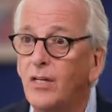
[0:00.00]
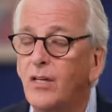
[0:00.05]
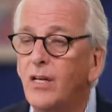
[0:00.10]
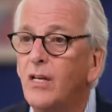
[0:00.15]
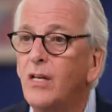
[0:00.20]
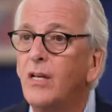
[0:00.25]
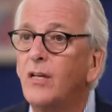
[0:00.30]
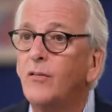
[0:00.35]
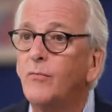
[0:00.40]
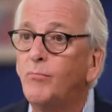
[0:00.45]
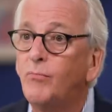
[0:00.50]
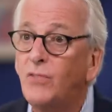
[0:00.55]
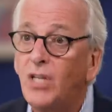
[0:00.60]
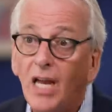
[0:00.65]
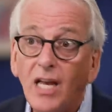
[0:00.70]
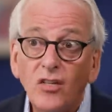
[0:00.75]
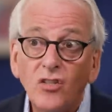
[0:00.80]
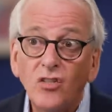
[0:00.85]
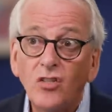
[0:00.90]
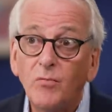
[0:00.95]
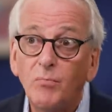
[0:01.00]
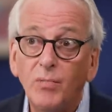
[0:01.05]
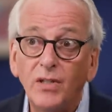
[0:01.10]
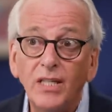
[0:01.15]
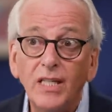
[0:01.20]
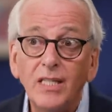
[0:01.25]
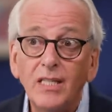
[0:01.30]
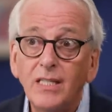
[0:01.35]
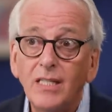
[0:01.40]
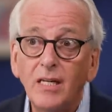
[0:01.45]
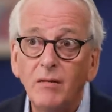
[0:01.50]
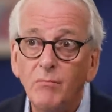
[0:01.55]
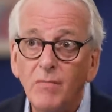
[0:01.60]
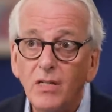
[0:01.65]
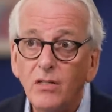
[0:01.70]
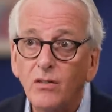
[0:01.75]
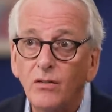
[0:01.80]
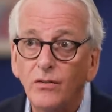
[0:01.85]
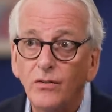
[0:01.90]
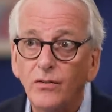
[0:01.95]
it tests ballistic
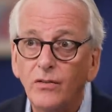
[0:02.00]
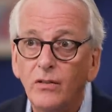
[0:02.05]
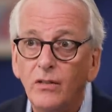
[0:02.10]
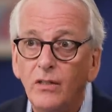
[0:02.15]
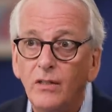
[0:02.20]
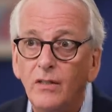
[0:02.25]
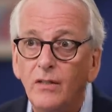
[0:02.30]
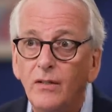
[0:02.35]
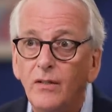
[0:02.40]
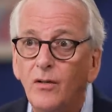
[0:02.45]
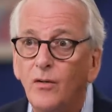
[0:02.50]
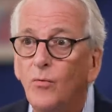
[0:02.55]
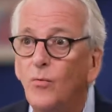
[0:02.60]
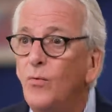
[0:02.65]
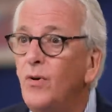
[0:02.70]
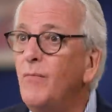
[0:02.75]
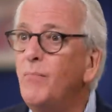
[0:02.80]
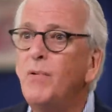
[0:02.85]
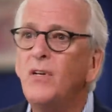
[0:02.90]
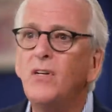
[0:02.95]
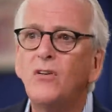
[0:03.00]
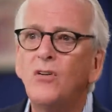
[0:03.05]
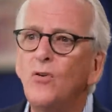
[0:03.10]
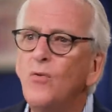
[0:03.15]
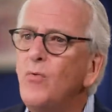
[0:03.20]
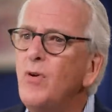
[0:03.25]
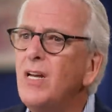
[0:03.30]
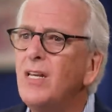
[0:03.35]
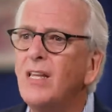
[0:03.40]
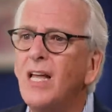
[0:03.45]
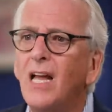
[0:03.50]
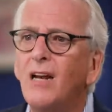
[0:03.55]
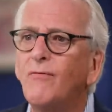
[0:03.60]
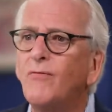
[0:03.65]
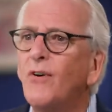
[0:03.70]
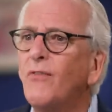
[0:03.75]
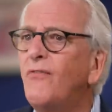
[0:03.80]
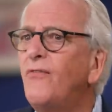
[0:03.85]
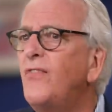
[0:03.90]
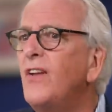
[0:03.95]
missiles. We've been doing that
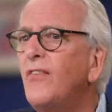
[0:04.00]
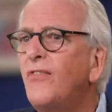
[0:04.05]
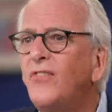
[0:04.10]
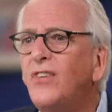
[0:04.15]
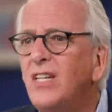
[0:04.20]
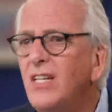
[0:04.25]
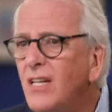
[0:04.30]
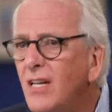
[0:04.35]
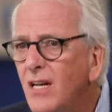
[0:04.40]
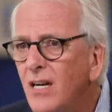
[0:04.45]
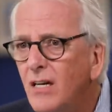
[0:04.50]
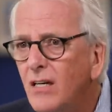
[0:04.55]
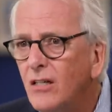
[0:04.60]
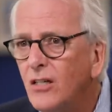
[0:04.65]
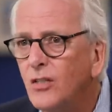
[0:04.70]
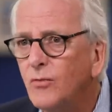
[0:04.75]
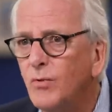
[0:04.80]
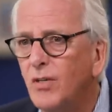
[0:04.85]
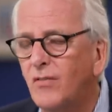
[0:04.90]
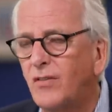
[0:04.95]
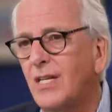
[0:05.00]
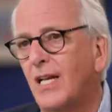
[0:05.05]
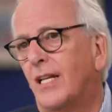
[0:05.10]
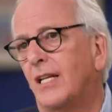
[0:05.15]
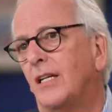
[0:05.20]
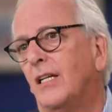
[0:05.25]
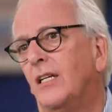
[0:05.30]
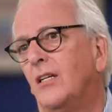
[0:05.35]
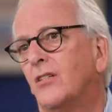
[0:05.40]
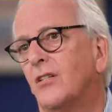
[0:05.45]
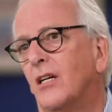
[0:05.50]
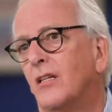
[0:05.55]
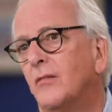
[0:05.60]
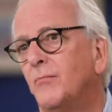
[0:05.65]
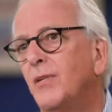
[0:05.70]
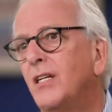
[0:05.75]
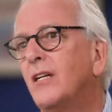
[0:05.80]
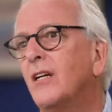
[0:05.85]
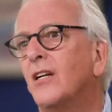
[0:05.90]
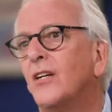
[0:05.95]
for 50 years, we're telling each other,
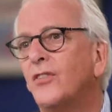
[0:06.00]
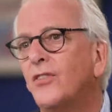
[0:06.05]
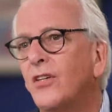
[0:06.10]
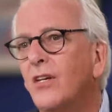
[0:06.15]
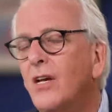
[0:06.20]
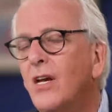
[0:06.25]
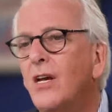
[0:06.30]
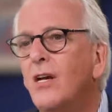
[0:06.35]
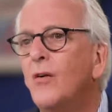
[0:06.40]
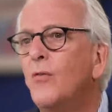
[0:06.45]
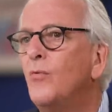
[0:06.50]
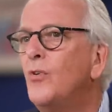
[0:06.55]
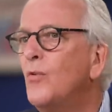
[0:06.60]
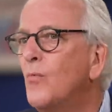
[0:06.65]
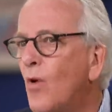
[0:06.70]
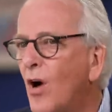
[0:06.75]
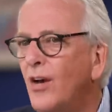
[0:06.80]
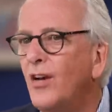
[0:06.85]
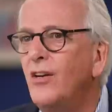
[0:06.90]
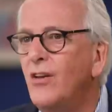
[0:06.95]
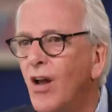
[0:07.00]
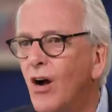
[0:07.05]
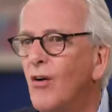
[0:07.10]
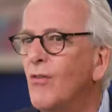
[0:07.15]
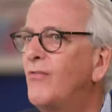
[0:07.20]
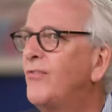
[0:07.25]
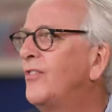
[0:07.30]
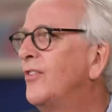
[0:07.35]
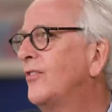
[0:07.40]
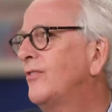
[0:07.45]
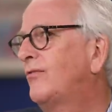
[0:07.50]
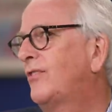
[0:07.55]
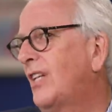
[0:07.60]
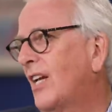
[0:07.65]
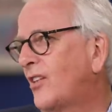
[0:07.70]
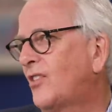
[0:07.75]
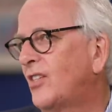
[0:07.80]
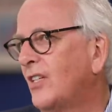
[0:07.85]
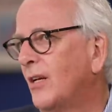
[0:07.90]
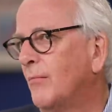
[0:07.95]
because you want to know if they're
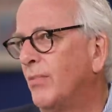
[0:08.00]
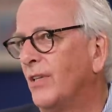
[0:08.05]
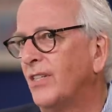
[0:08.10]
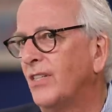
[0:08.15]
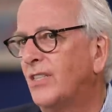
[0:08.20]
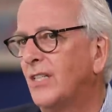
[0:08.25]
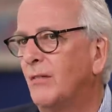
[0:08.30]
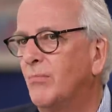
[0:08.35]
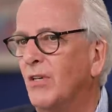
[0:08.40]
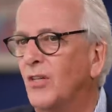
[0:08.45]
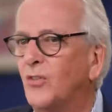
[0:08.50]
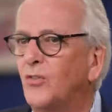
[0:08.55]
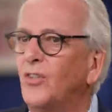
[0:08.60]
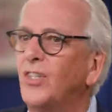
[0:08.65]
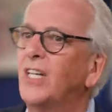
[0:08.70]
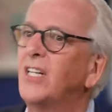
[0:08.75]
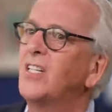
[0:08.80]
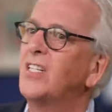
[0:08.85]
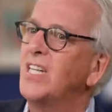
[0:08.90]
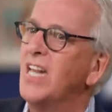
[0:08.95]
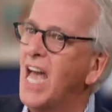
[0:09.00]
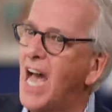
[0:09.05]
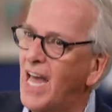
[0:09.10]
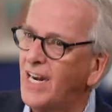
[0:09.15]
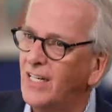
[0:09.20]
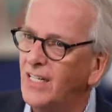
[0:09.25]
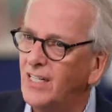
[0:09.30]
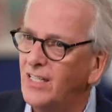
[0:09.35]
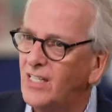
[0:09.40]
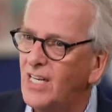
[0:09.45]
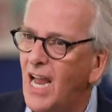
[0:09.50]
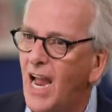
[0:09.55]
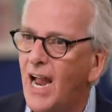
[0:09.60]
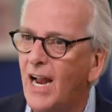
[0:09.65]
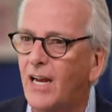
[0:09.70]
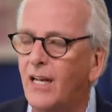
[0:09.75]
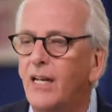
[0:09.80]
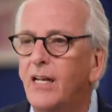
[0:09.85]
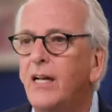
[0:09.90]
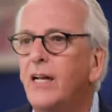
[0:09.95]
testing a ballistic missile that is not an
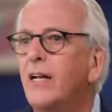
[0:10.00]
attack.